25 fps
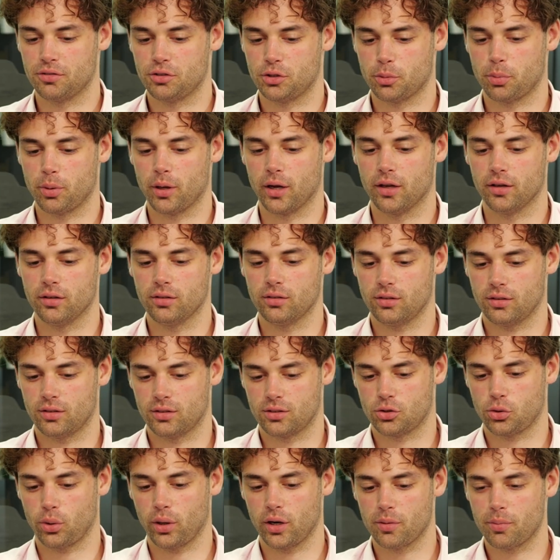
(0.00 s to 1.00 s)
of Japan,
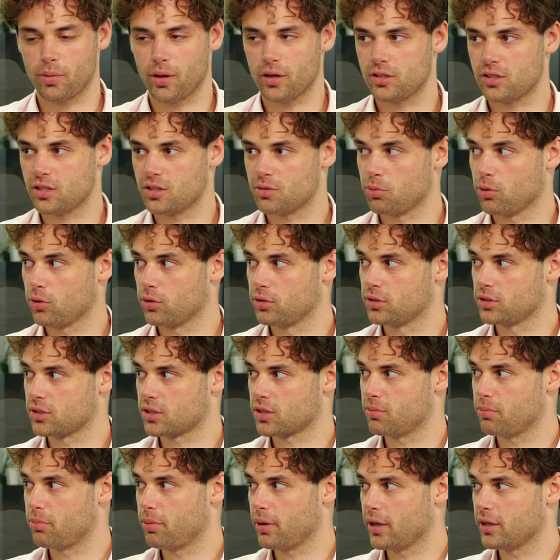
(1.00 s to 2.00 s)
20 basis points
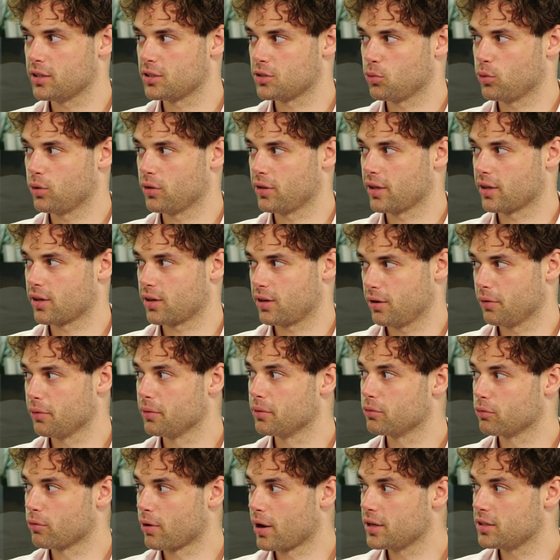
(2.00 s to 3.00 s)
compared to what their
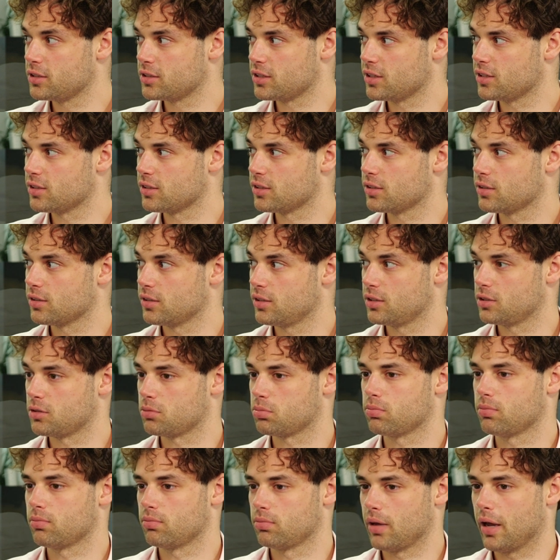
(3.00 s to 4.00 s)
current rate is
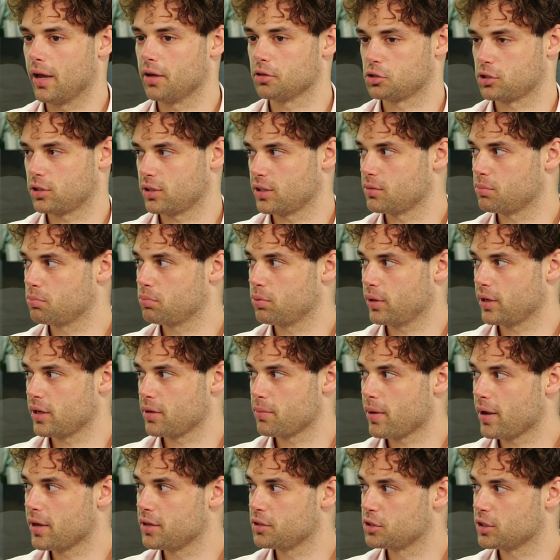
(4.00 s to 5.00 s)
actually pretty
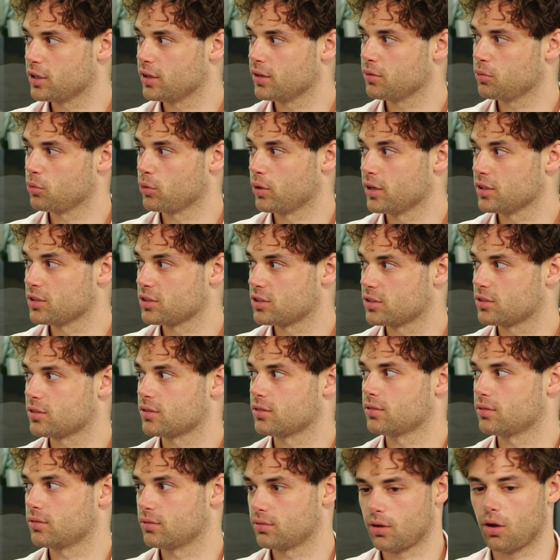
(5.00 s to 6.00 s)
major, whereas
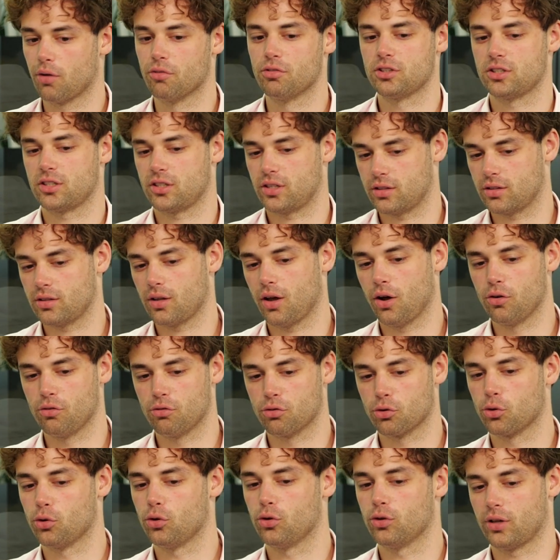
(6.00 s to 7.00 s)
obviously
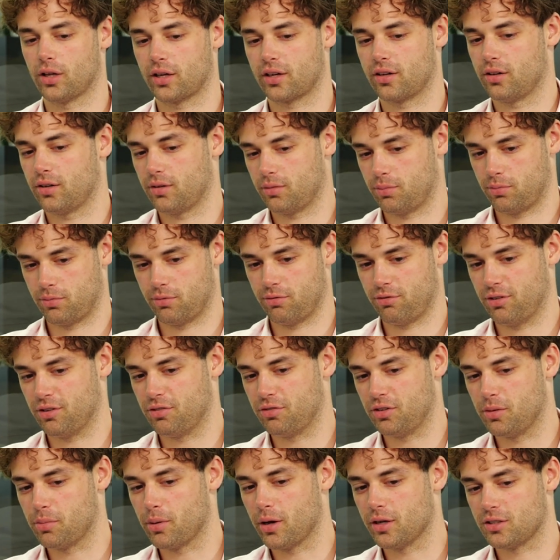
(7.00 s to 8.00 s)
overall like a
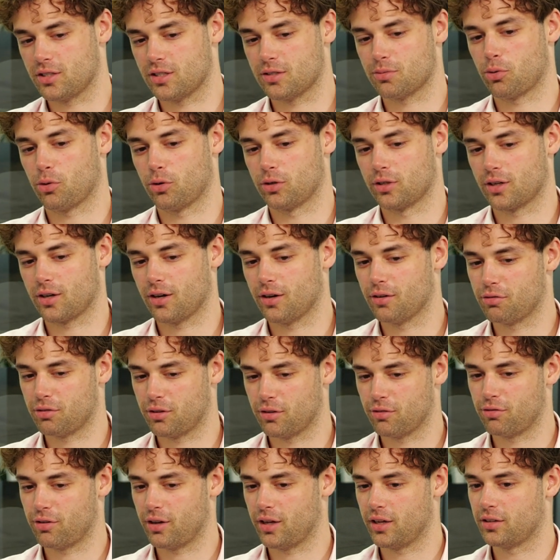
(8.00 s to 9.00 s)
50 basis point cut for the
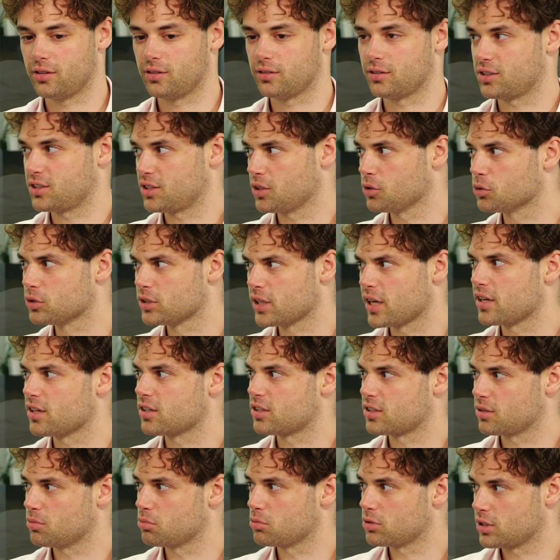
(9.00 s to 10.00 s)
Fed still
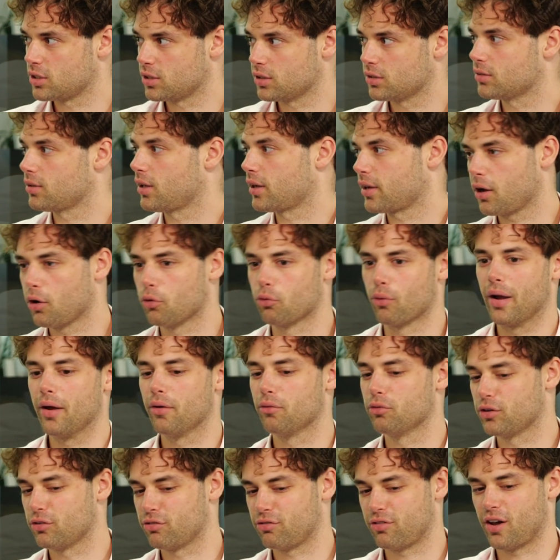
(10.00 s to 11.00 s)
takes them to
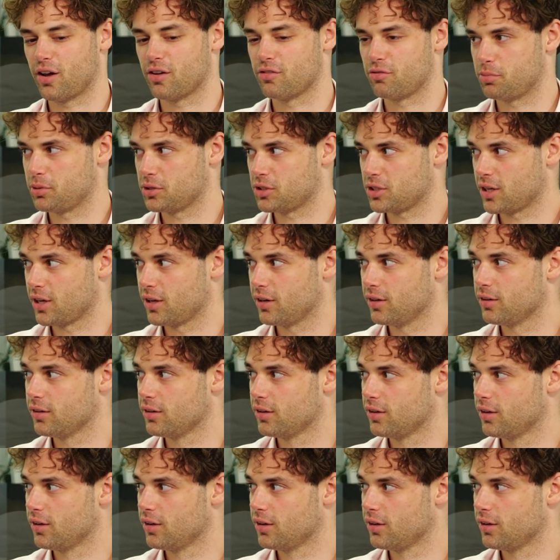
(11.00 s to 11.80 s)
around 5%.